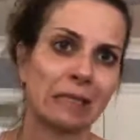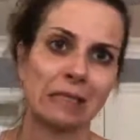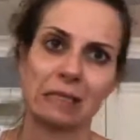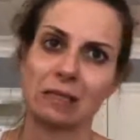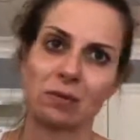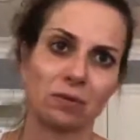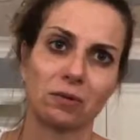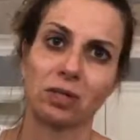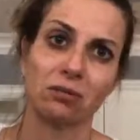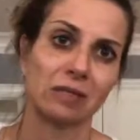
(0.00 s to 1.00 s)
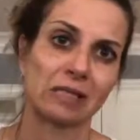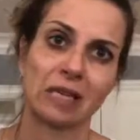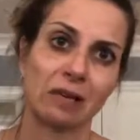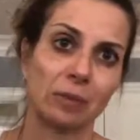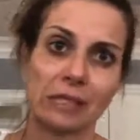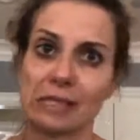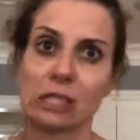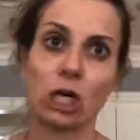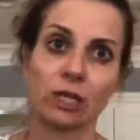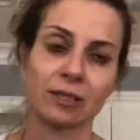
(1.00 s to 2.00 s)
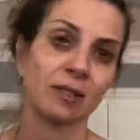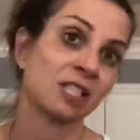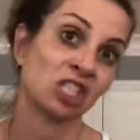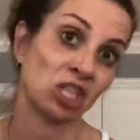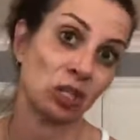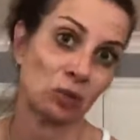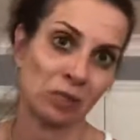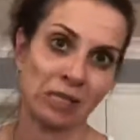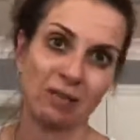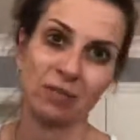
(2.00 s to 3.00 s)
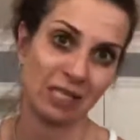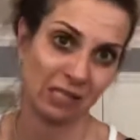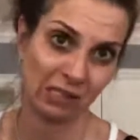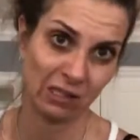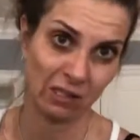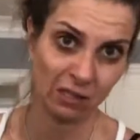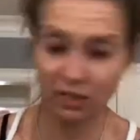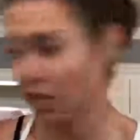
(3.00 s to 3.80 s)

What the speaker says: He's so clueless. God bless his heart. The Southerners say bless his heart.